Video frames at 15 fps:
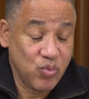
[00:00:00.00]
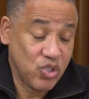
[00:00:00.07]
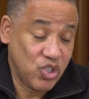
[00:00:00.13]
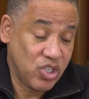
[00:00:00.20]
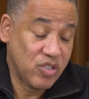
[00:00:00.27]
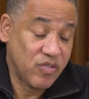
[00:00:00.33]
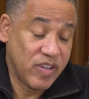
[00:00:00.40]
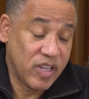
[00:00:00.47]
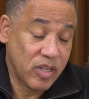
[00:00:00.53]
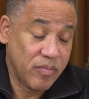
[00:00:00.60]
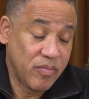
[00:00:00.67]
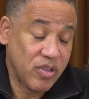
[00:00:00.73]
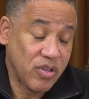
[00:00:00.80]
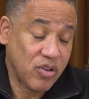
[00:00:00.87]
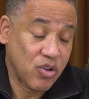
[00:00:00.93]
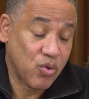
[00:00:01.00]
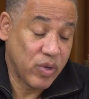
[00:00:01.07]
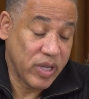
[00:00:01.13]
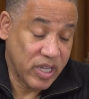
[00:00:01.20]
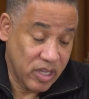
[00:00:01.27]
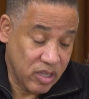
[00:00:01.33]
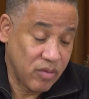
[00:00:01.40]
she developed the
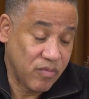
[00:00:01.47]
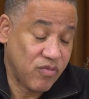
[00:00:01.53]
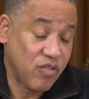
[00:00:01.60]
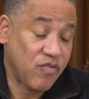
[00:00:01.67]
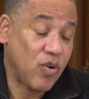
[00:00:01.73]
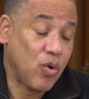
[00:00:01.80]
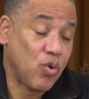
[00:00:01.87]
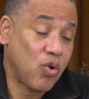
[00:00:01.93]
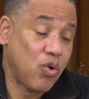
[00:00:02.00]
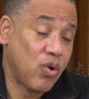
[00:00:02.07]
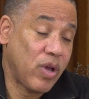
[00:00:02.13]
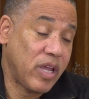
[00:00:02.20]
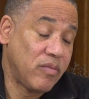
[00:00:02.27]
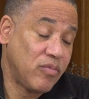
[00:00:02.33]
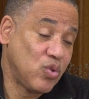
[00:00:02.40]
curriculum for vocal and